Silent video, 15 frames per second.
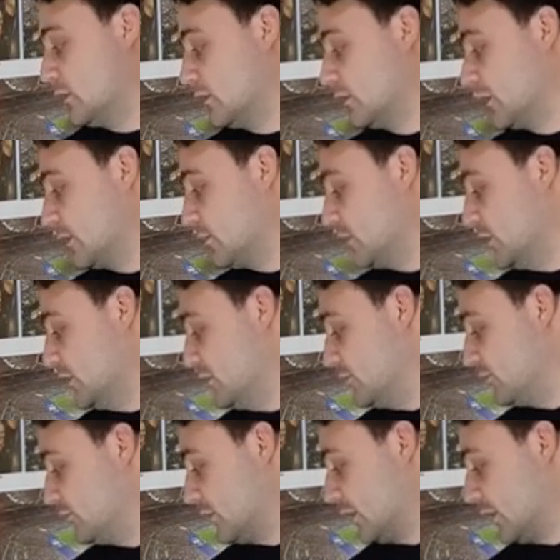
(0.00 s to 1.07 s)
They
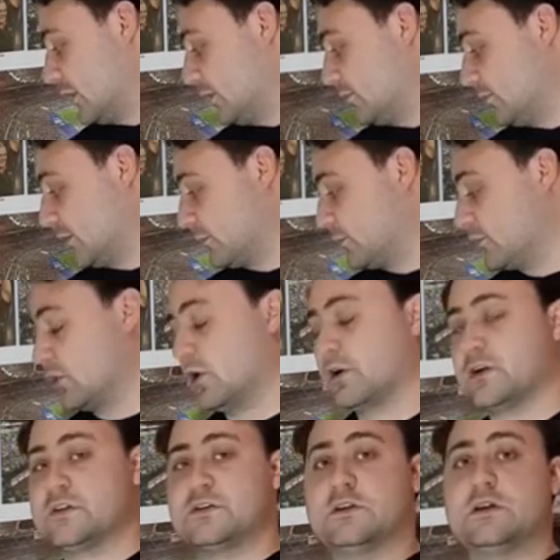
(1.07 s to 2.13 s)
believe that with
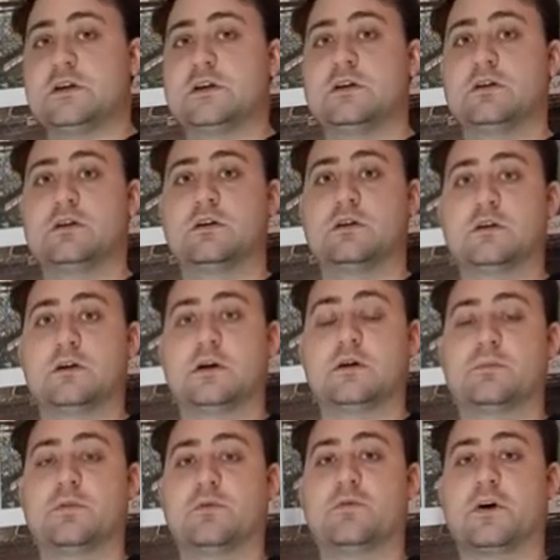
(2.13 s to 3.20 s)
honesty,
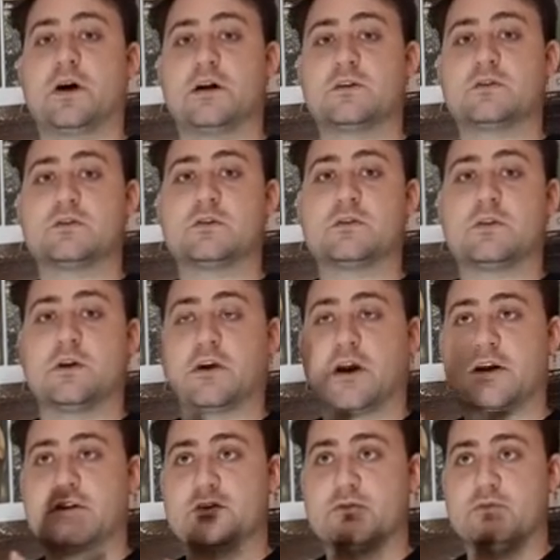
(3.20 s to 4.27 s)
it provides the
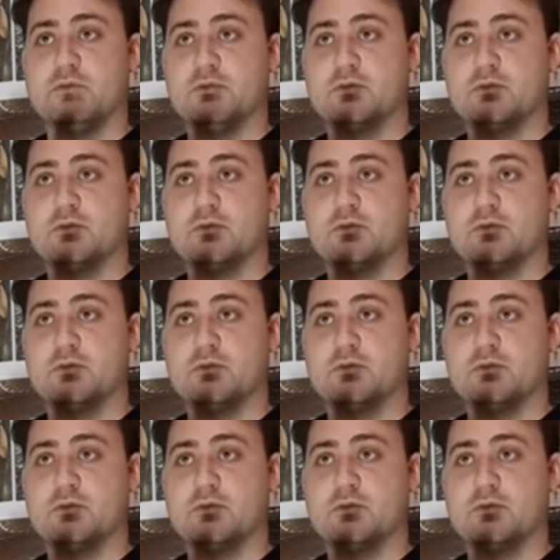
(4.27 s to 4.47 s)
greatest